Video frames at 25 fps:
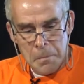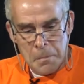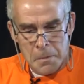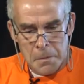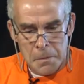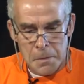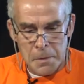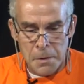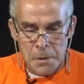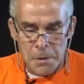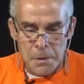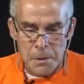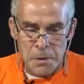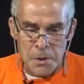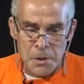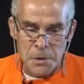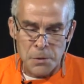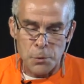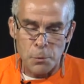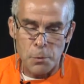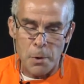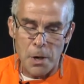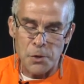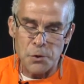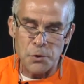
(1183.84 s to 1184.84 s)
These
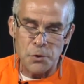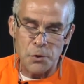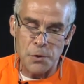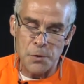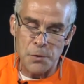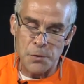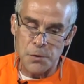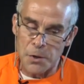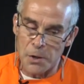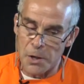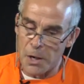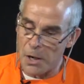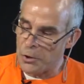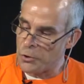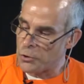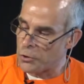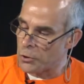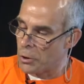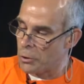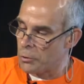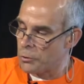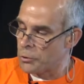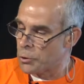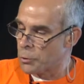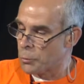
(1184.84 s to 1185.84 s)
questions that I
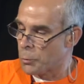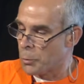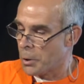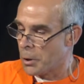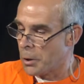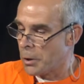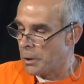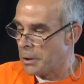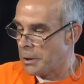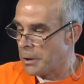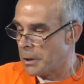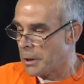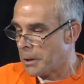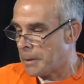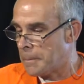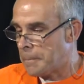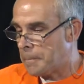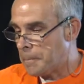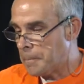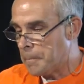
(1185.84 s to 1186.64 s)
showed you earlier,